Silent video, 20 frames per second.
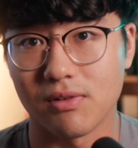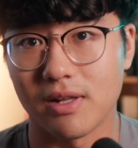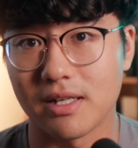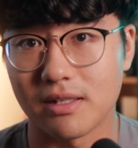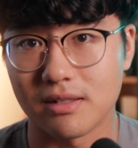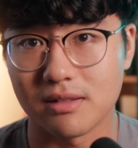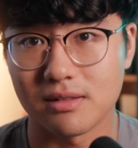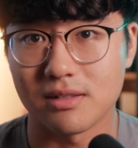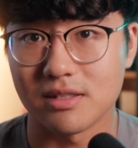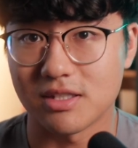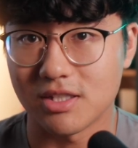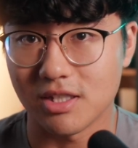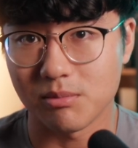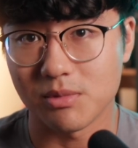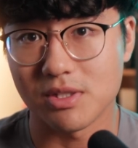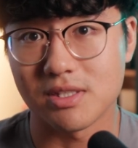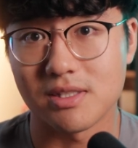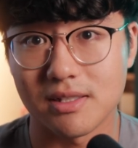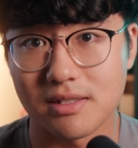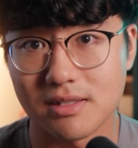like the
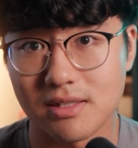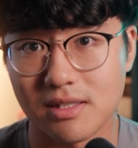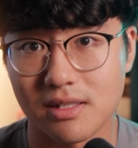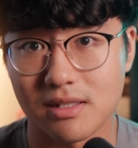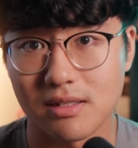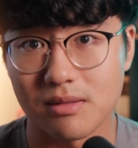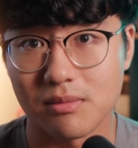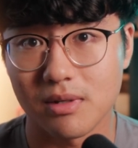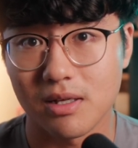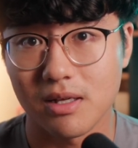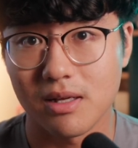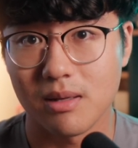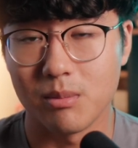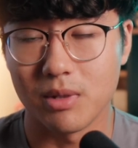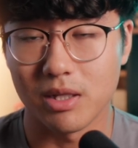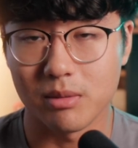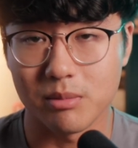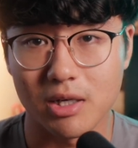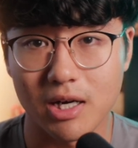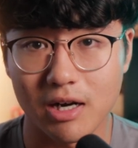Sigma 16mm
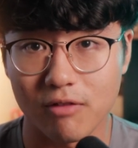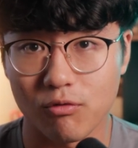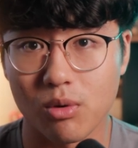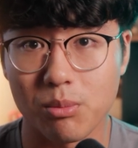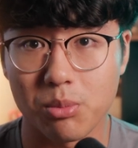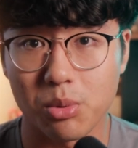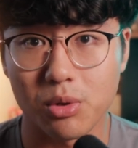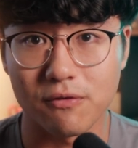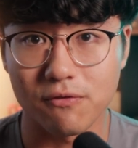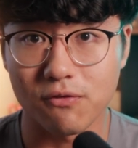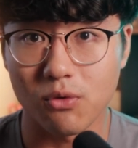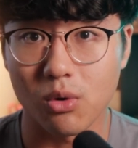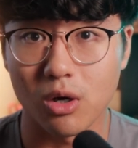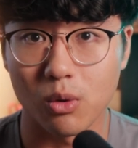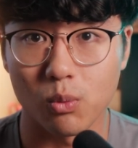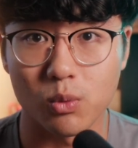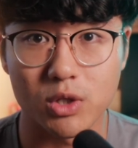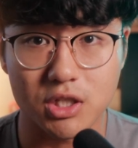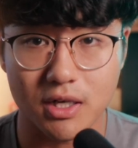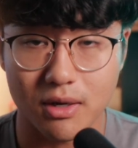
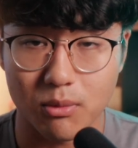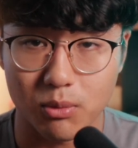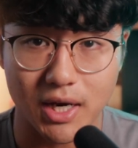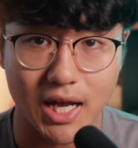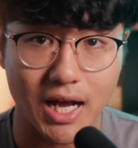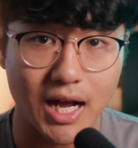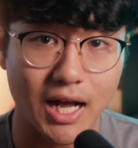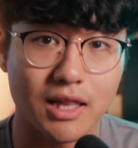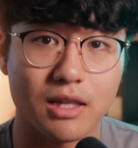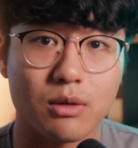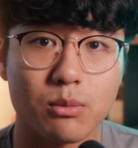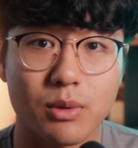f1.4, which I would highly